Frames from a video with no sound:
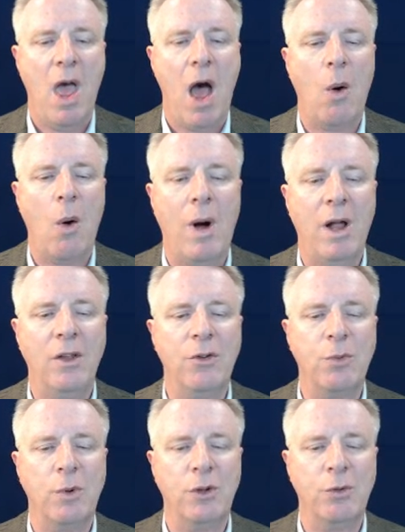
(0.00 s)
are
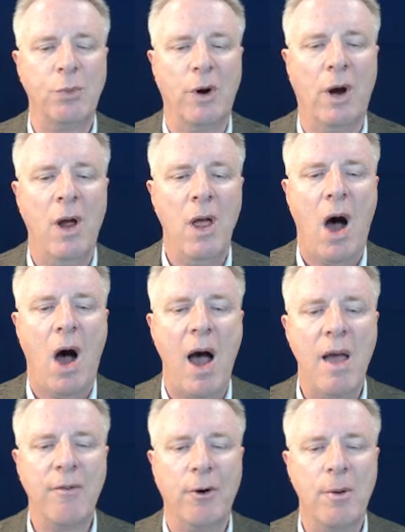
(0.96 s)
ones which were
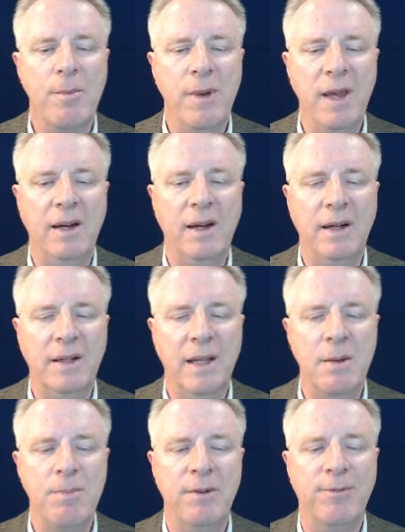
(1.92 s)
either immediately
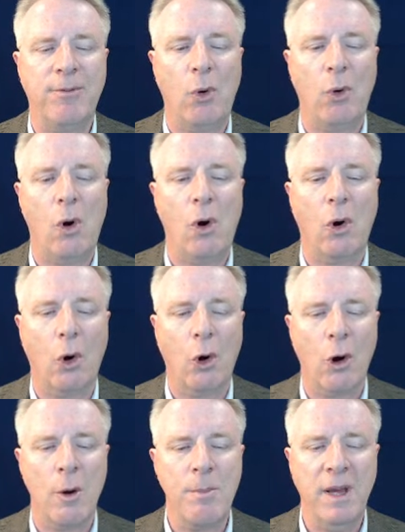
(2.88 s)
before
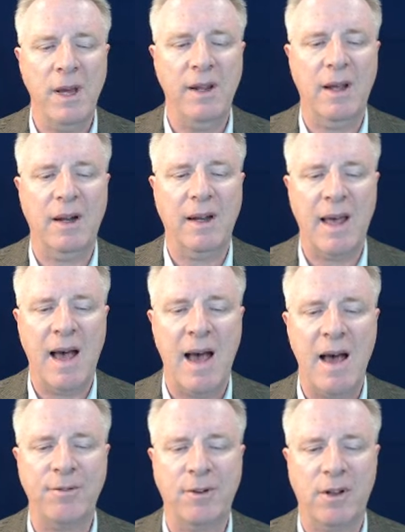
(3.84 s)
or immediately
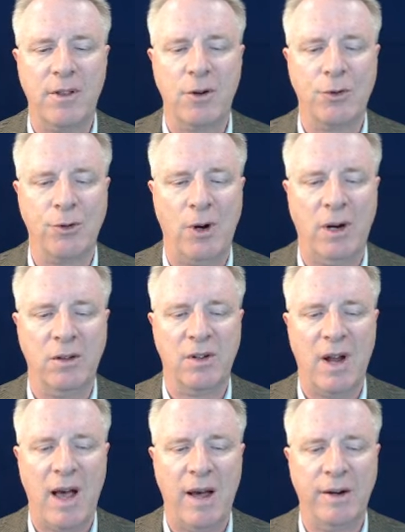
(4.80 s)
after the retracted
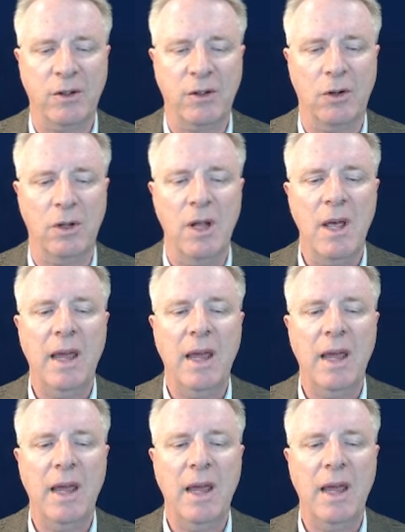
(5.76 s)
article